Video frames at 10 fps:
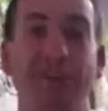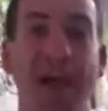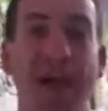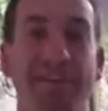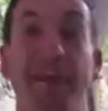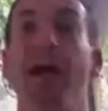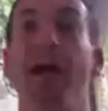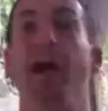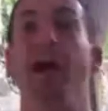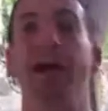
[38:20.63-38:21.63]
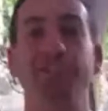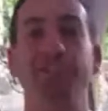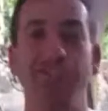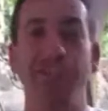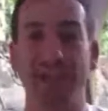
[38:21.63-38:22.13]
traffic. I
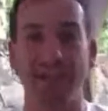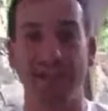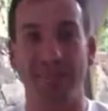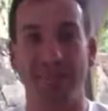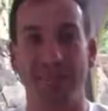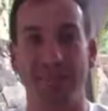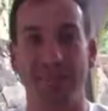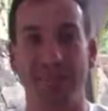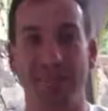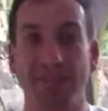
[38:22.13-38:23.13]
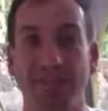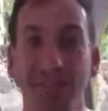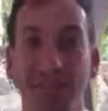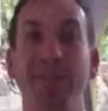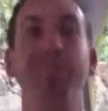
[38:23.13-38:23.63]
just need
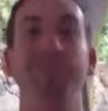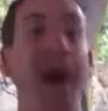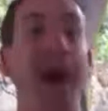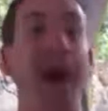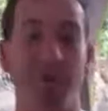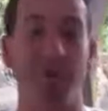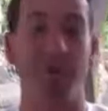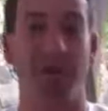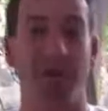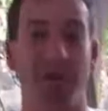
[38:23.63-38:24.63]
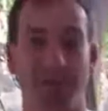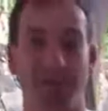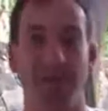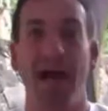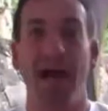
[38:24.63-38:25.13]
something that finally works.
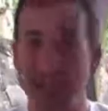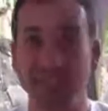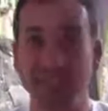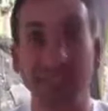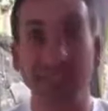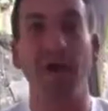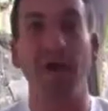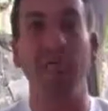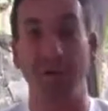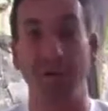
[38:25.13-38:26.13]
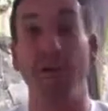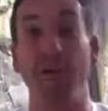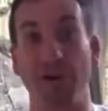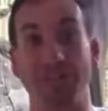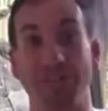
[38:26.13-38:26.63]
I just need to be
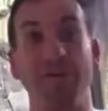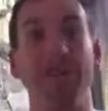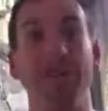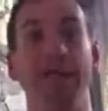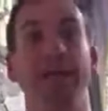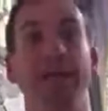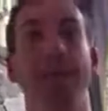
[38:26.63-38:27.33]
part of something that